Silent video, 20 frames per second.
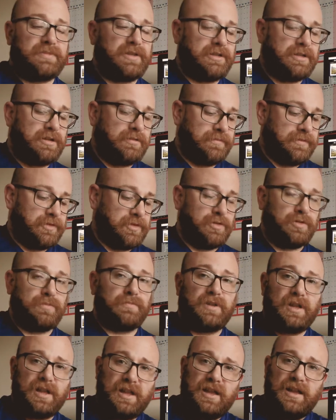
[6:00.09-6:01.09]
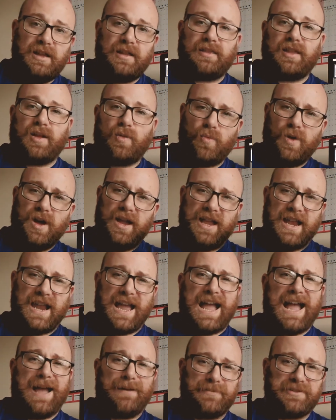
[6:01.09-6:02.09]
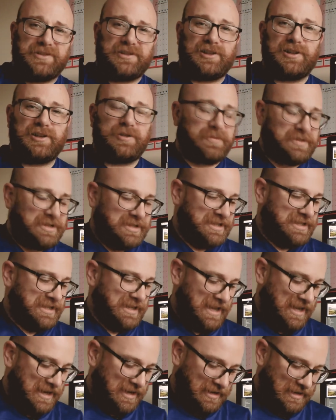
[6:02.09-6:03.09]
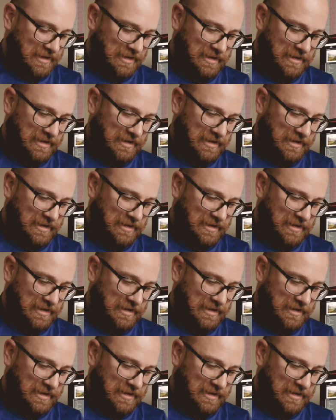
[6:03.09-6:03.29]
They don't zoom, they weigh an absolute ton.